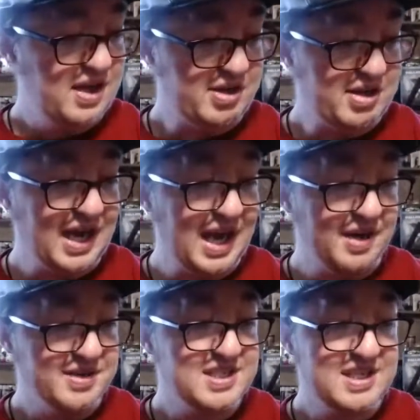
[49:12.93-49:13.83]
And you
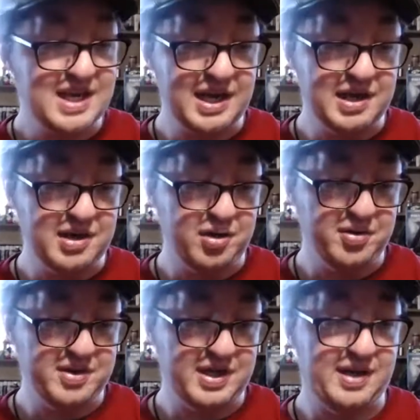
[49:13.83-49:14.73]
got
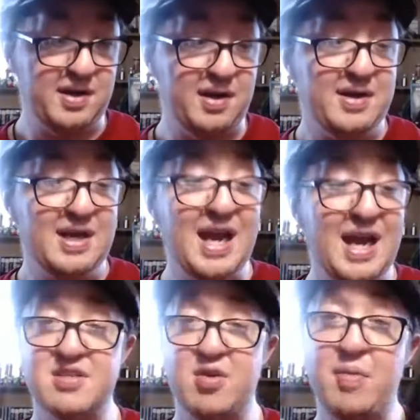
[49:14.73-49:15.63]
skills and a
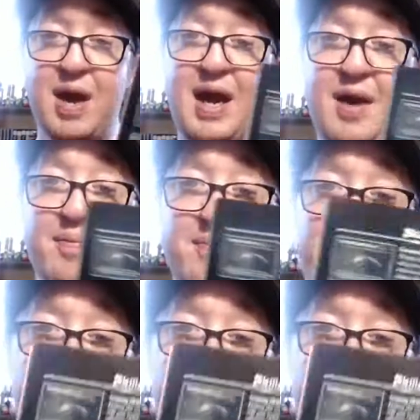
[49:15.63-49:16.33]
castle map.